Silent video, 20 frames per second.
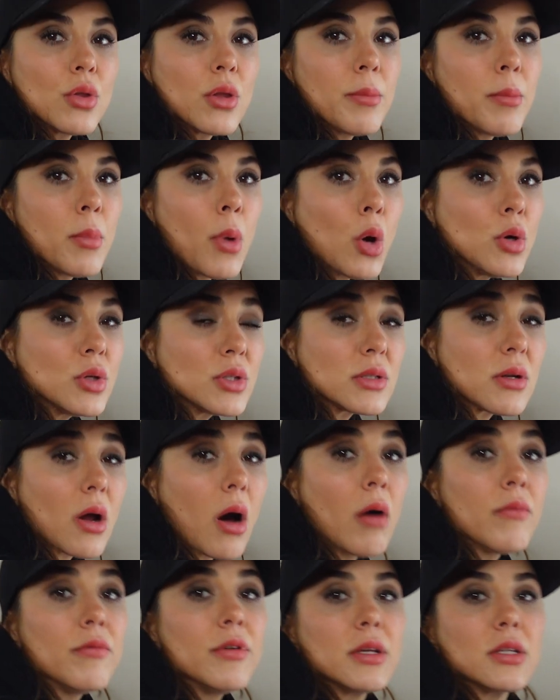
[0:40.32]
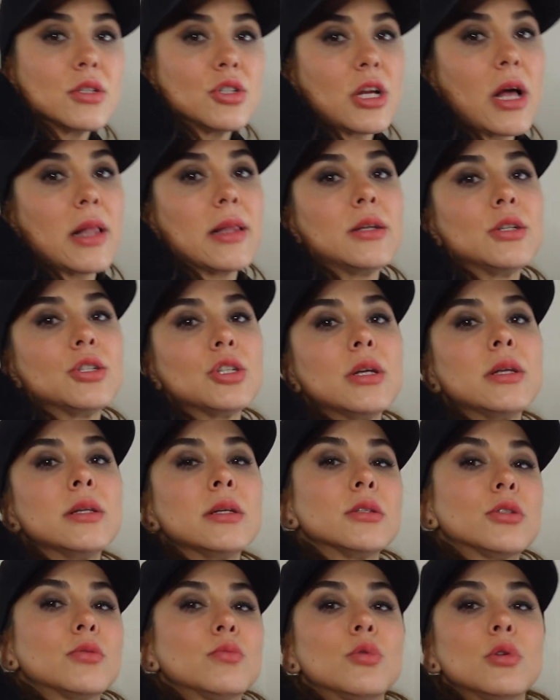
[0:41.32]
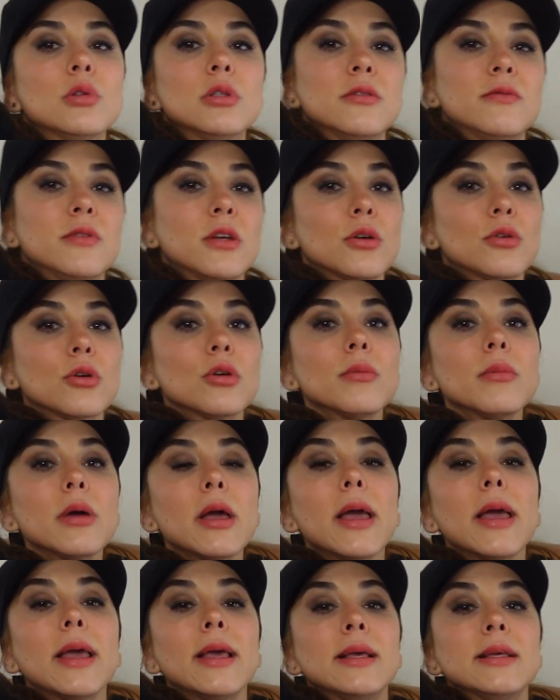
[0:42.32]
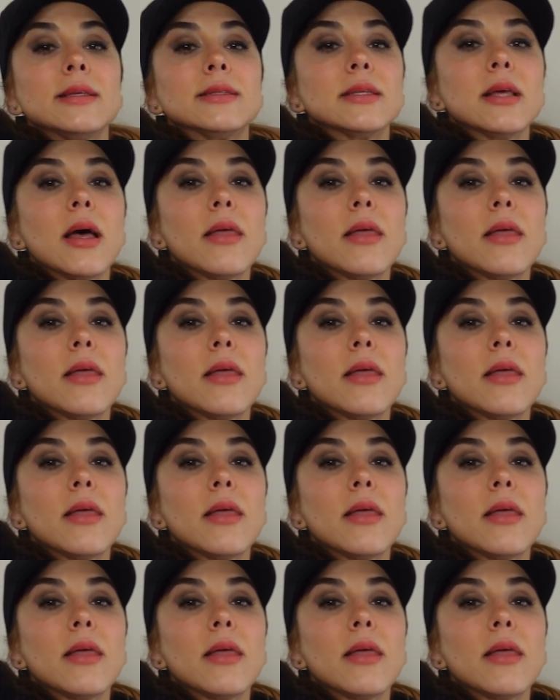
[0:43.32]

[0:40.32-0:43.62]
the most obvious challenge in a small living room is